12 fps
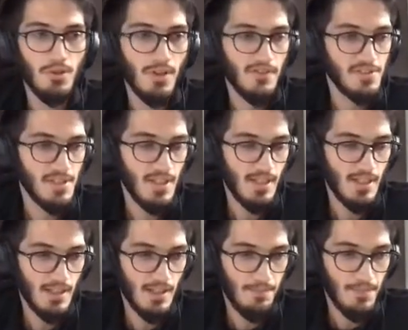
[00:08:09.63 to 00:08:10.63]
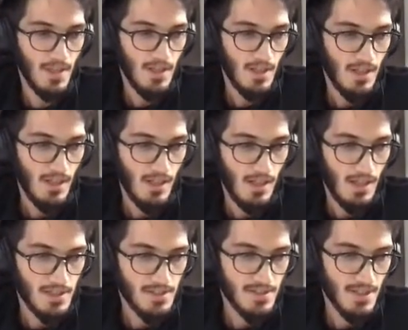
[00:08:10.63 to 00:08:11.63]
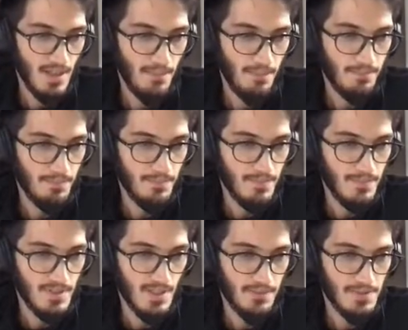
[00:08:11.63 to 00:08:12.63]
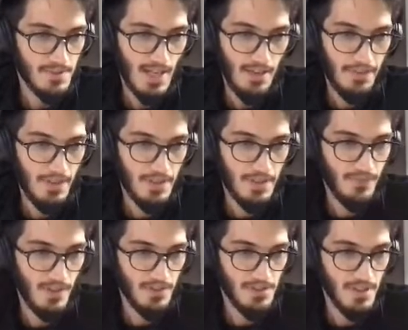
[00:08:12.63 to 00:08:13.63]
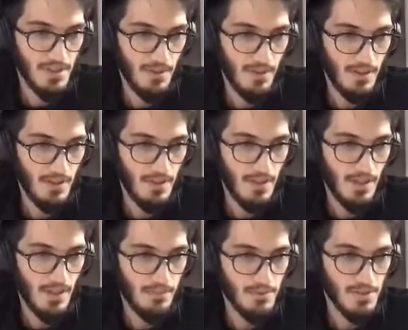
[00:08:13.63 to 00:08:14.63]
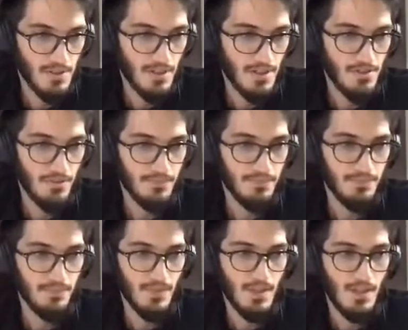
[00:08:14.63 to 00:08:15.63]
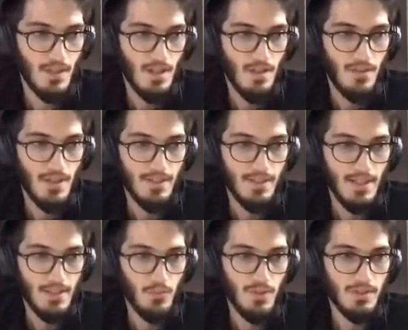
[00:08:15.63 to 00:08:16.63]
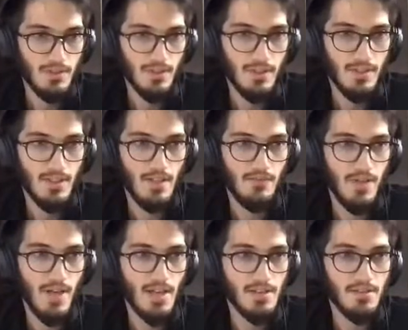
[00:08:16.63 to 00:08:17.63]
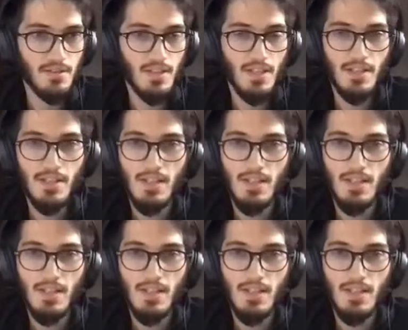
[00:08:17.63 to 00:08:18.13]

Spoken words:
I've seen some stuff that's very similar in the presentation that Edwin gave yesterday.